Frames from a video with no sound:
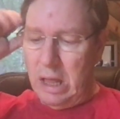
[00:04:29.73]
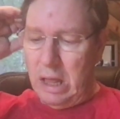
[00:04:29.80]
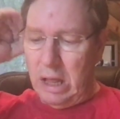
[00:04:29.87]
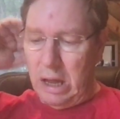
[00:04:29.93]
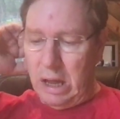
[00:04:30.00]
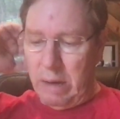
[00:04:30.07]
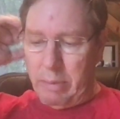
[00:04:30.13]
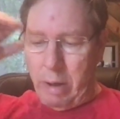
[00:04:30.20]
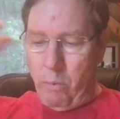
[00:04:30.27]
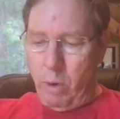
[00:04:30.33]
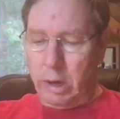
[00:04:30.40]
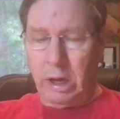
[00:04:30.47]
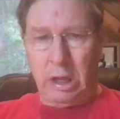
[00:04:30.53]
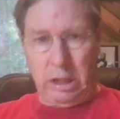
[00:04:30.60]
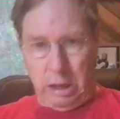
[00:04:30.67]
I
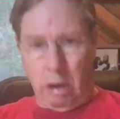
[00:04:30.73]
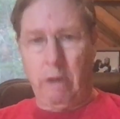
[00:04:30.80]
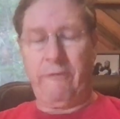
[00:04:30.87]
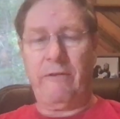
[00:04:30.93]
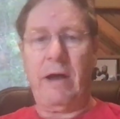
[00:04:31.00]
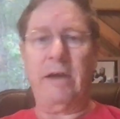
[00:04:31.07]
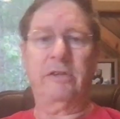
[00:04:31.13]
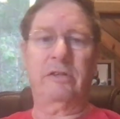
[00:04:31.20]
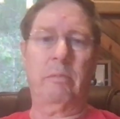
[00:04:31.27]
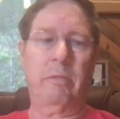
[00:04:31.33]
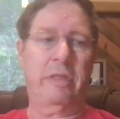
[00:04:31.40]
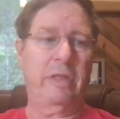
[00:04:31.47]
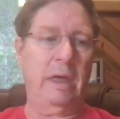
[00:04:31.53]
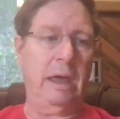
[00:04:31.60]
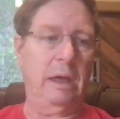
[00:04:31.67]
want to clarify some
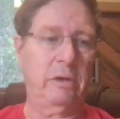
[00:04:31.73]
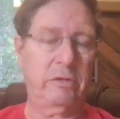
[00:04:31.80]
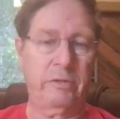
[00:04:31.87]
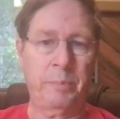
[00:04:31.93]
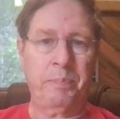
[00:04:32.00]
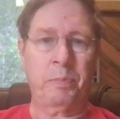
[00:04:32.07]
things.